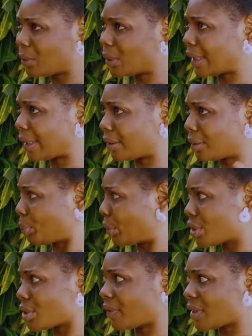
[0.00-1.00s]
I look like a
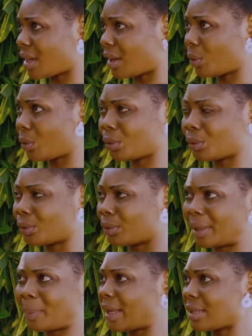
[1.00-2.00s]
police officer or
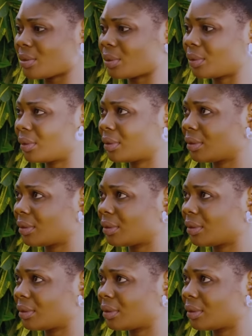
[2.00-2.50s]
a pastor?